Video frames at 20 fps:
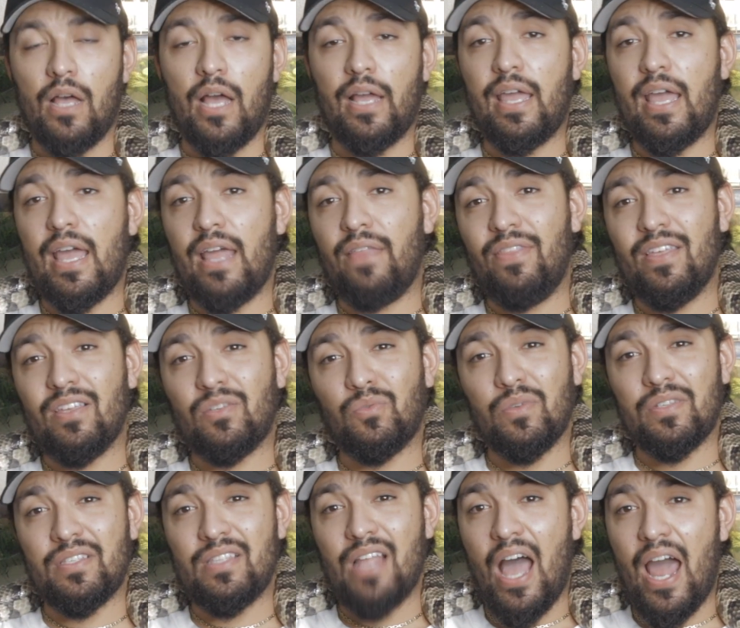Again, this
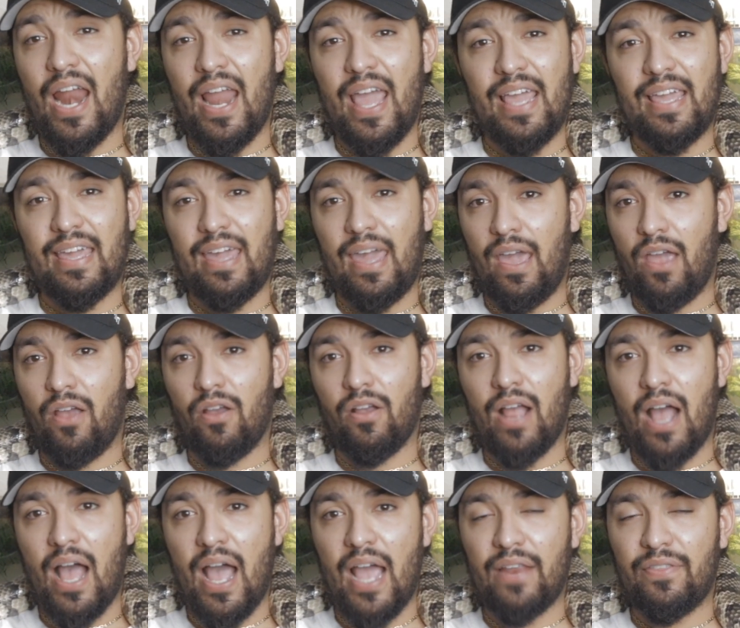was not a care
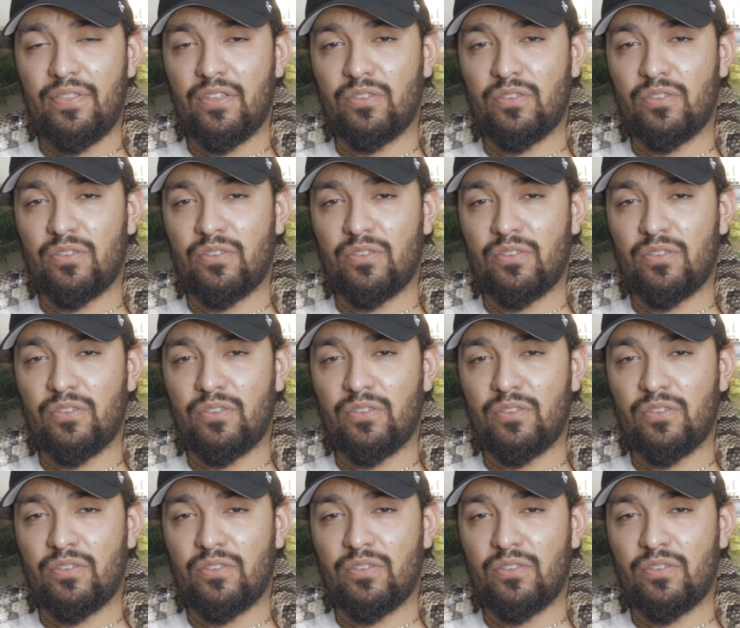guide.